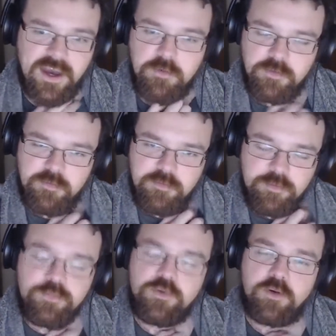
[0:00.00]
I would
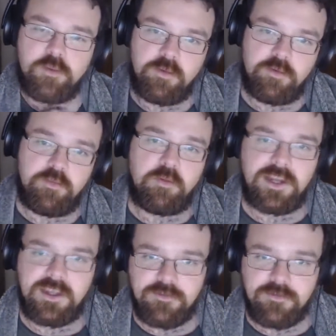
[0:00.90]

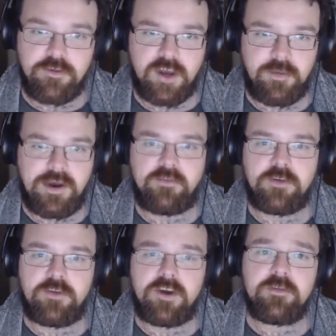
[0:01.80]
probably try him out a
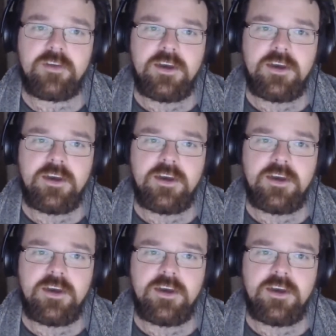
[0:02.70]
few times.